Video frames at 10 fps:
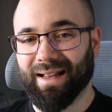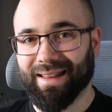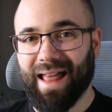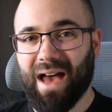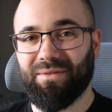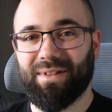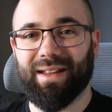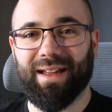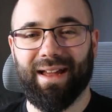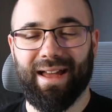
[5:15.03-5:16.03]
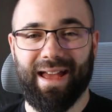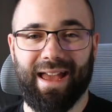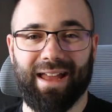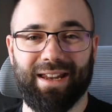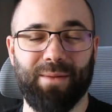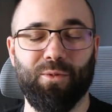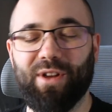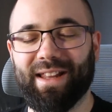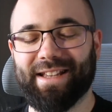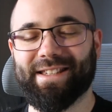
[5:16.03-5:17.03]
left and I'm
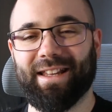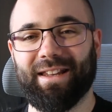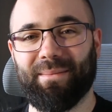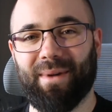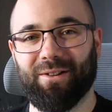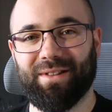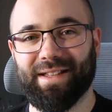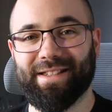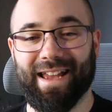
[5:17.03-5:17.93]
really excited about this,